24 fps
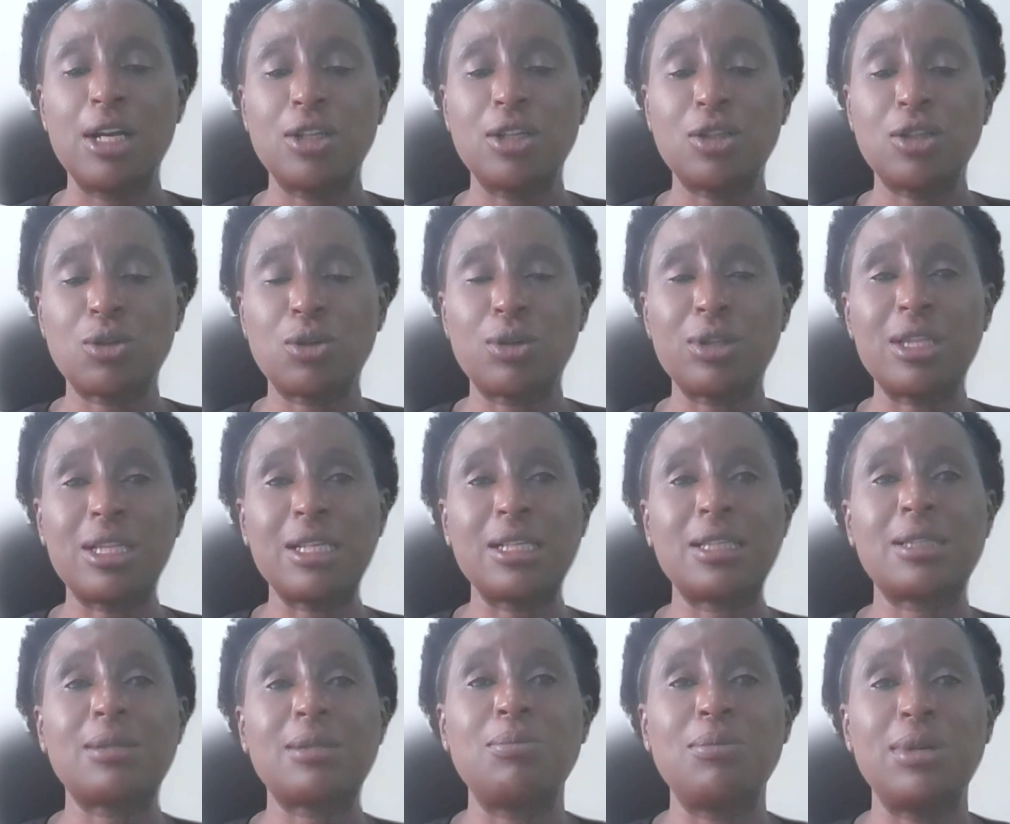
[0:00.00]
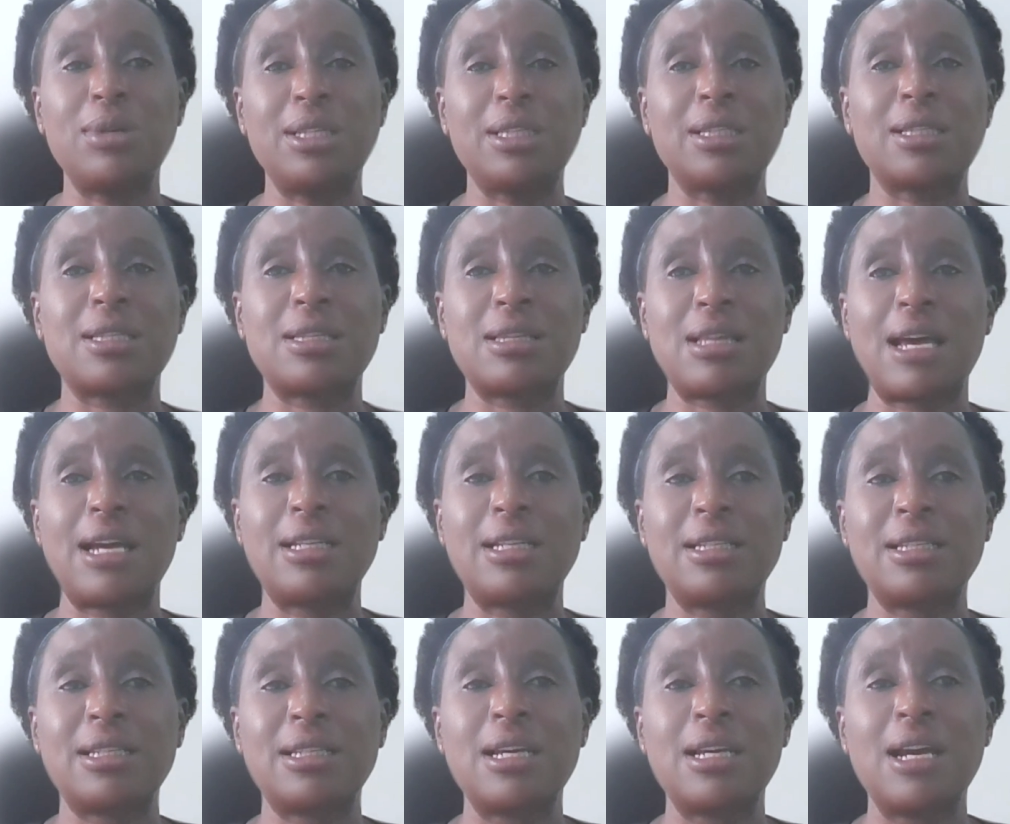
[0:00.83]
So this means
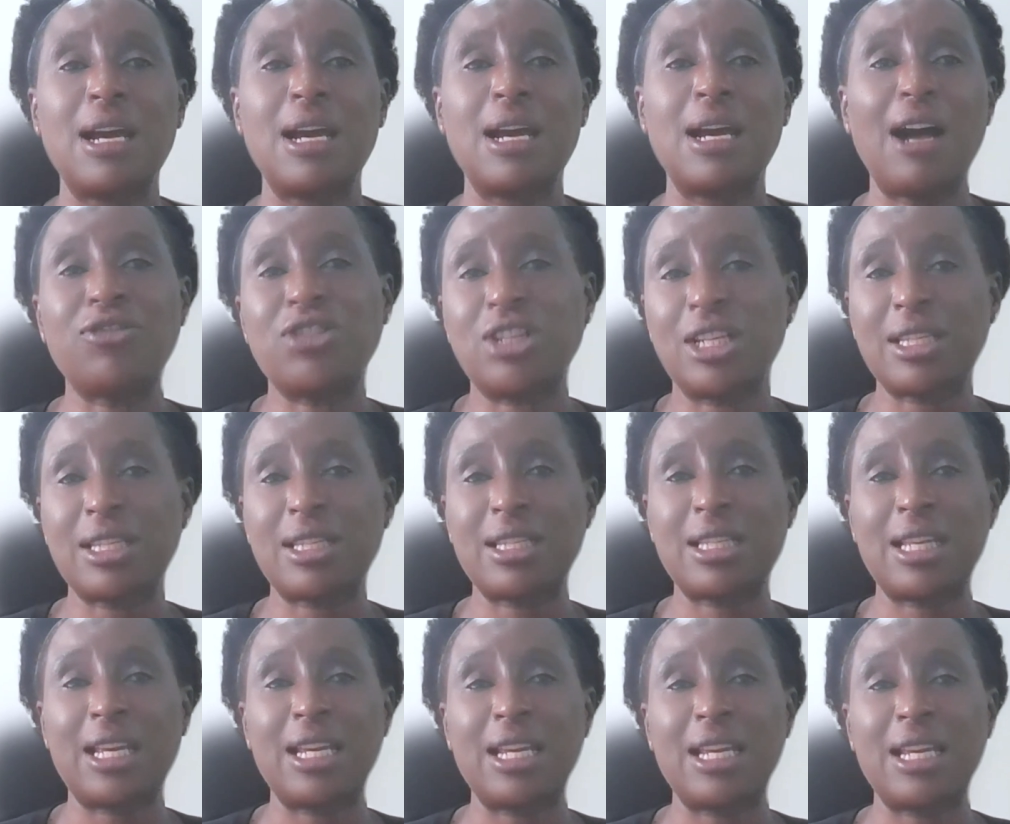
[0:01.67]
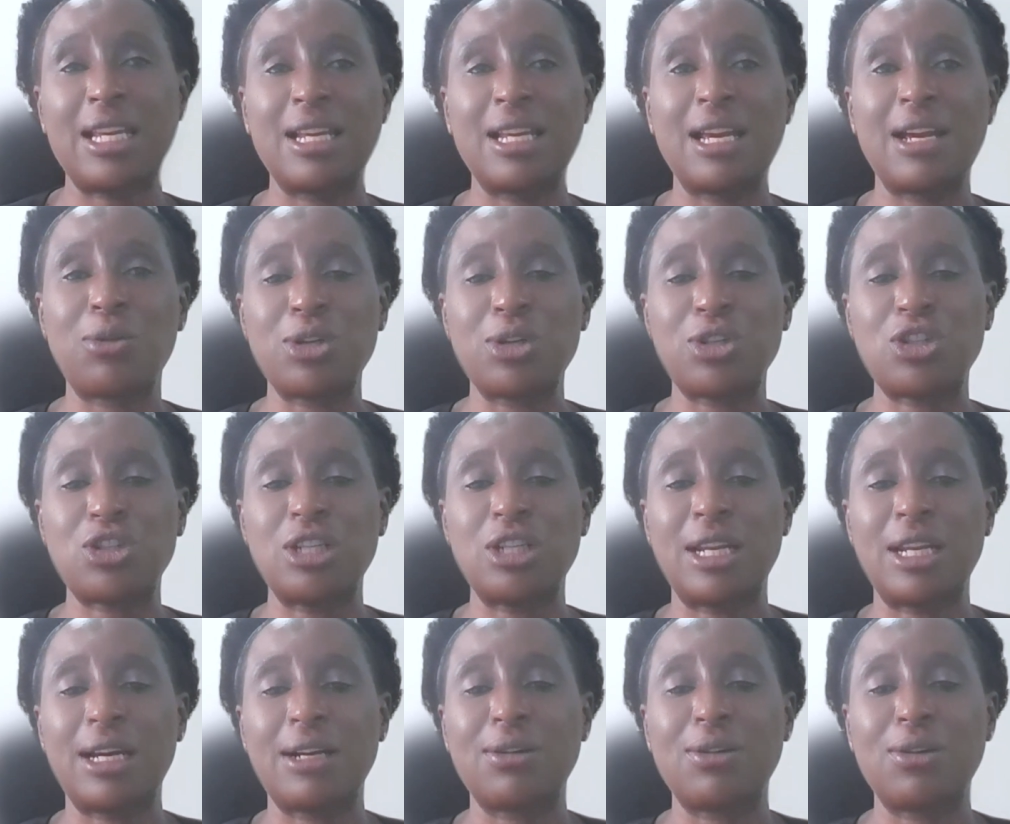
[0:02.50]
that I've just said a
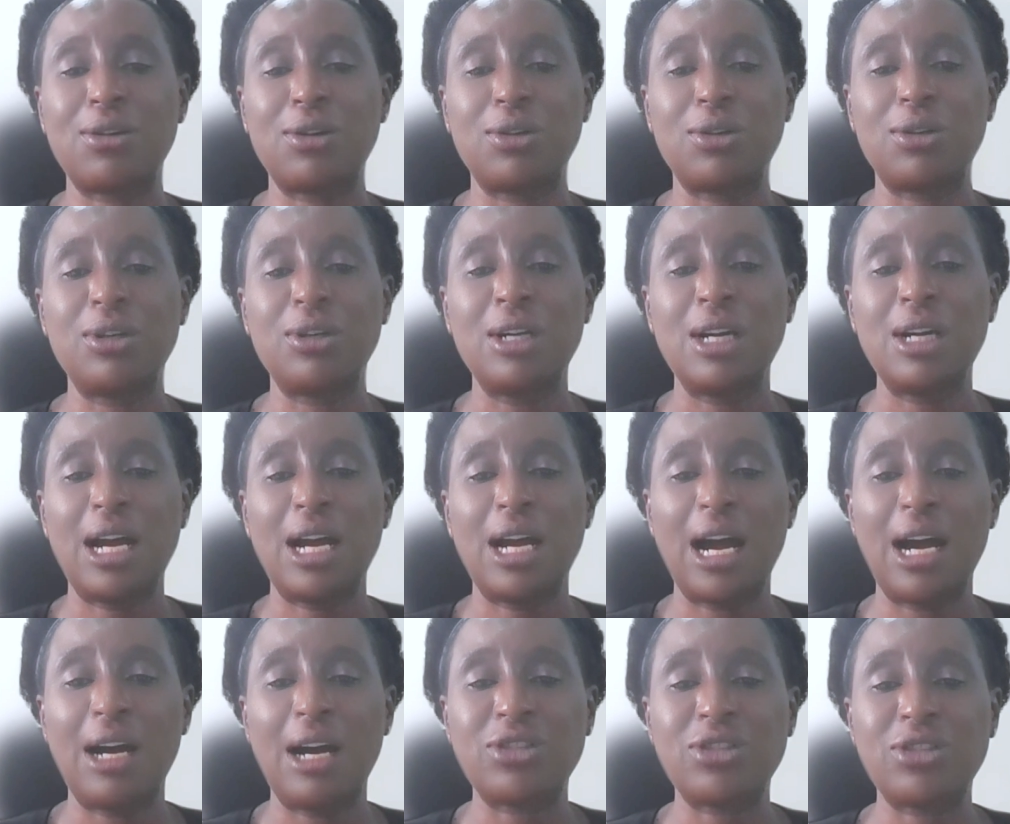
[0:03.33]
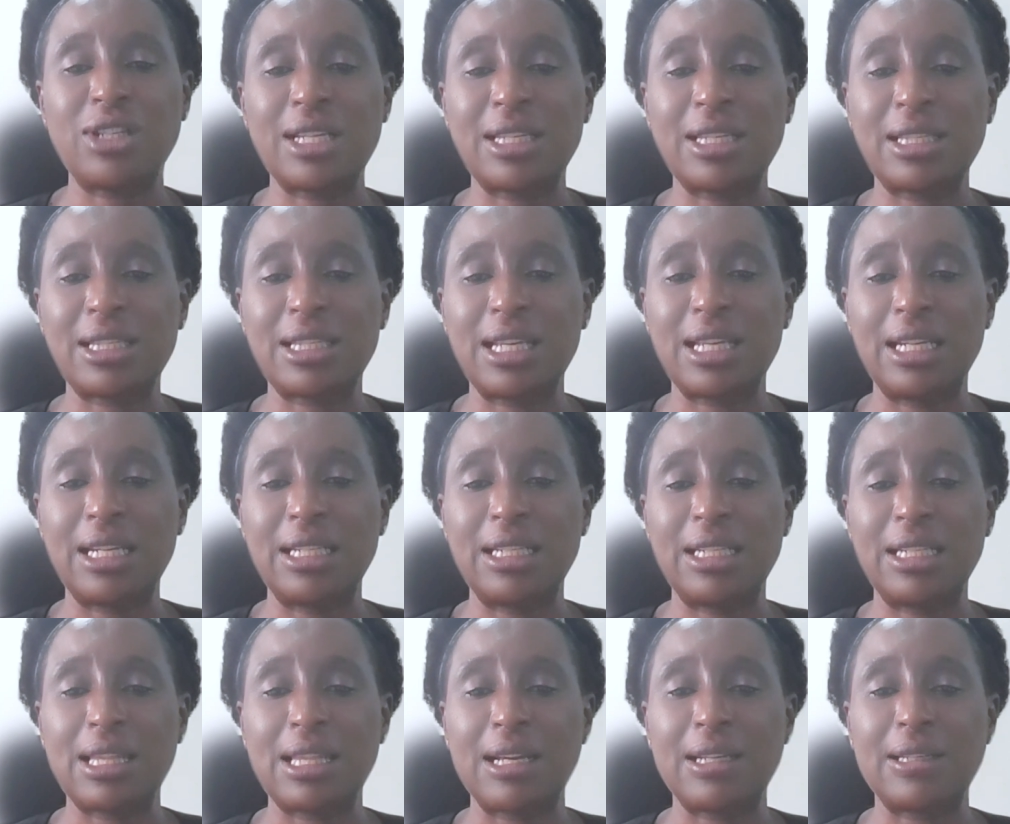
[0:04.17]
question ago, I've just
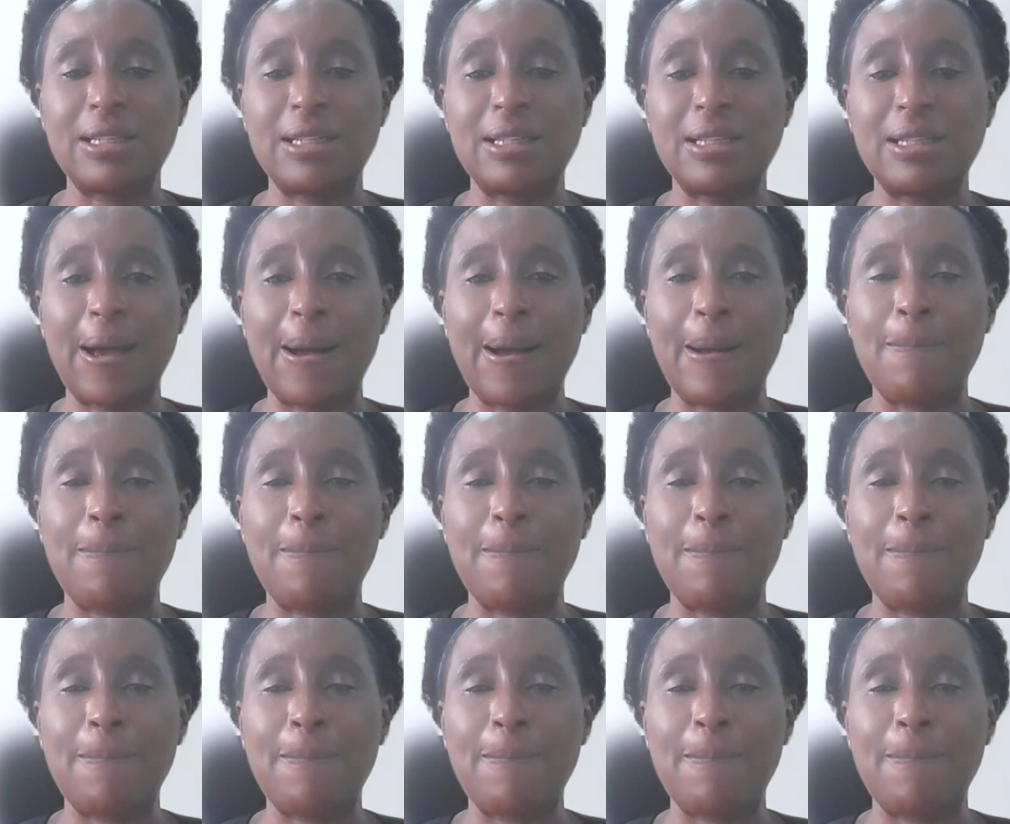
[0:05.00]
said that